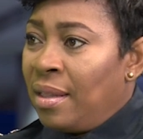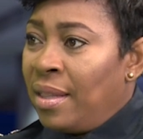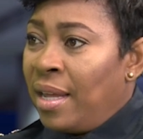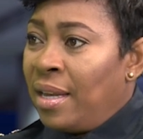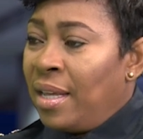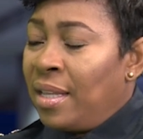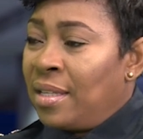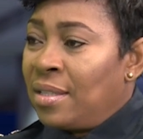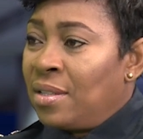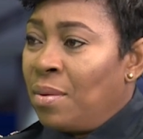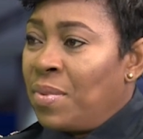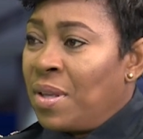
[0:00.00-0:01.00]
then it
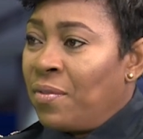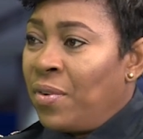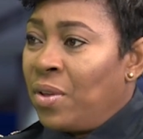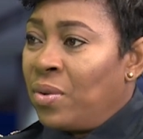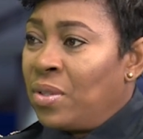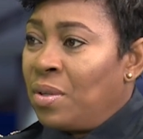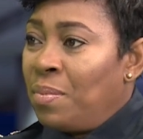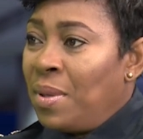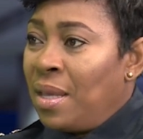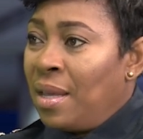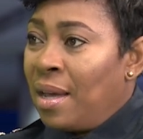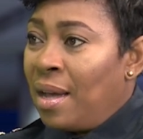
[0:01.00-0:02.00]
is something for you to
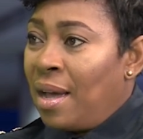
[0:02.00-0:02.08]
be